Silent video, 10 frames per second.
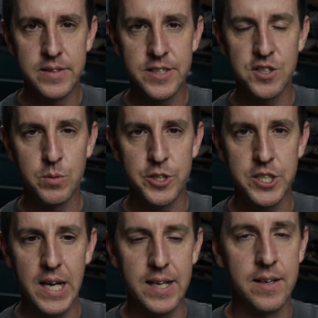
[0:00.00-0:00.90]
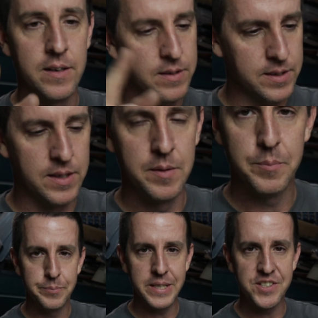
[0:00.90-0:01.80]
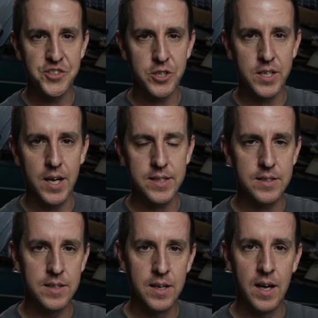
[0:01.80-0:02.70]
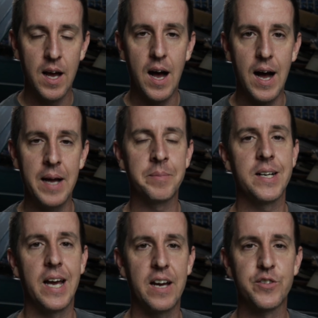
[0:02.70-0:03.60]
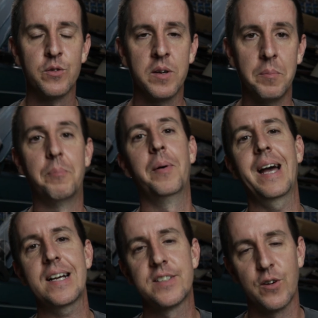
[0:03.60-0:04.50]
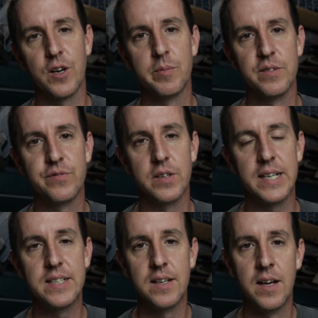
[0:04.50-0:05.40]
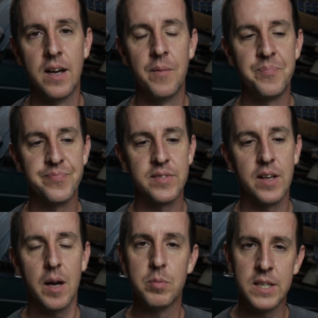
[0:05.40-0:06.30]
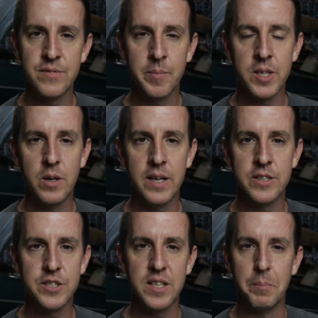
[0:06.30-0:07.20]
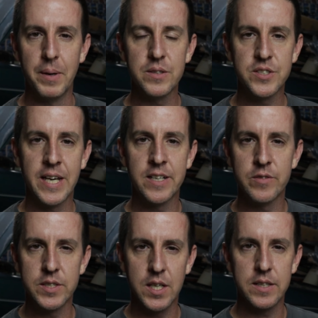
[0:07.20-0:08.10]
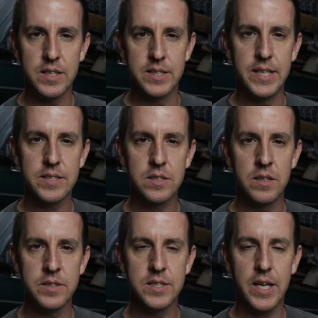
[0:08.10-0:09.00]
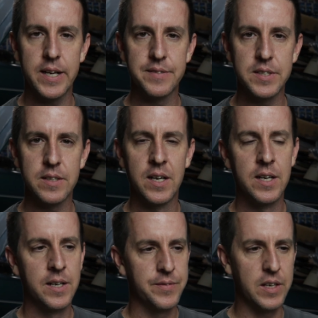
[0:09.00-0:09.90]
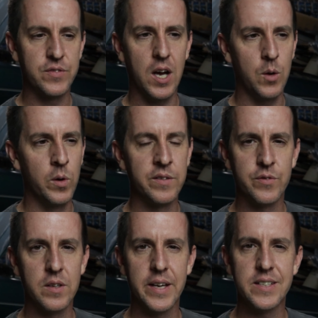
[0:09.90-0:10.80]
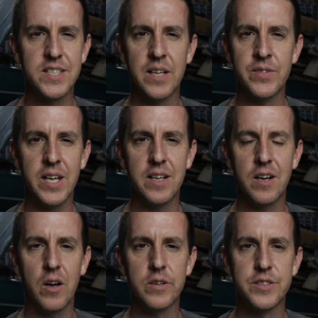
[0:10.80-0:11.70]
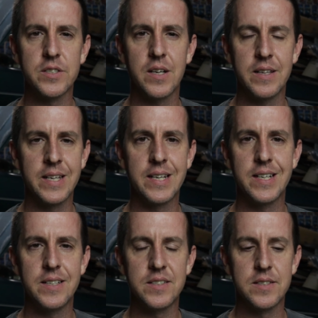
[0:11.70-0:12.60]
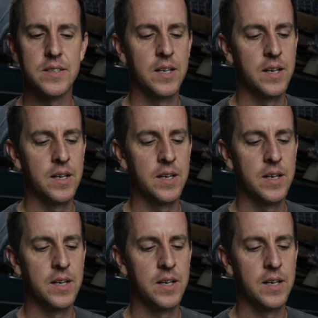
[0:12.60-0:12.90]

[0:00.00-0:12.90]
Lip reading: this is what you get. Pieces are cut. I'm gonna have to run back to Harbor Freight. I believe I'm gonna go ahead and just get a belt sander that's got the disc on the side of it. They've got one for like $78, I think it is.